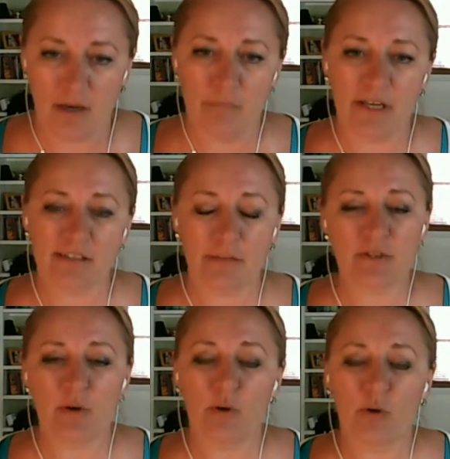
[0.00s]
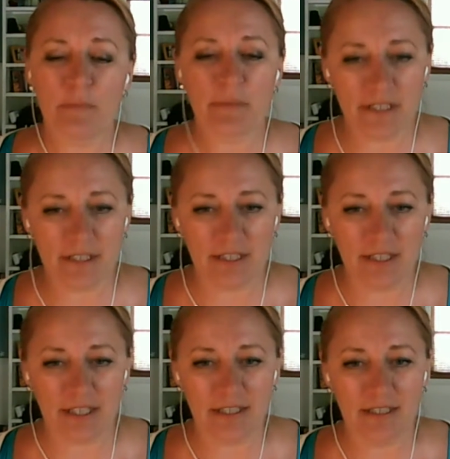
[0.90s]
Because I've been told
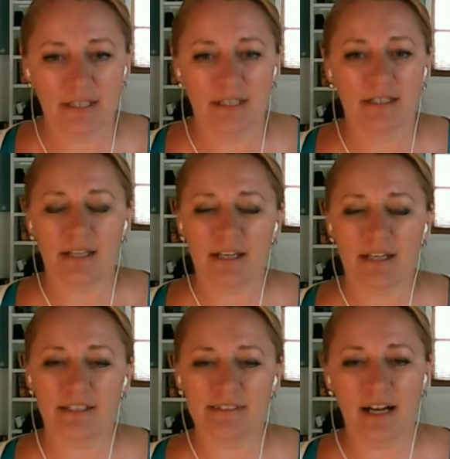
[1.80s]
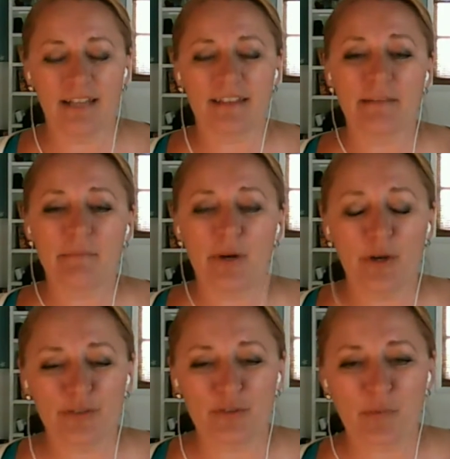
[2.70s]
repeatedly that it's not the
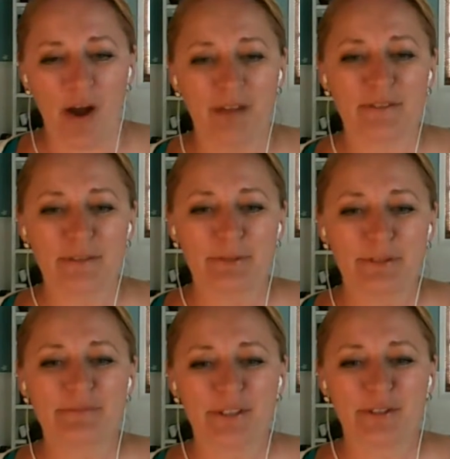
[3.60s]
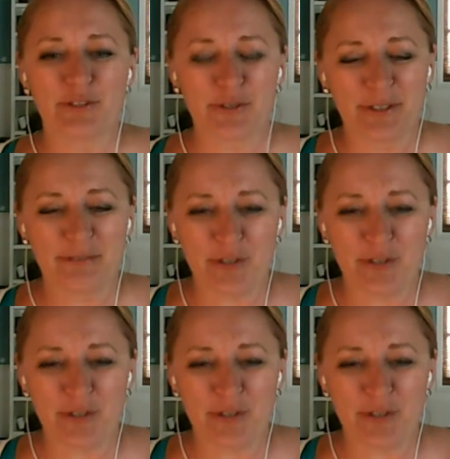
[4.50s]
most profitable field you could have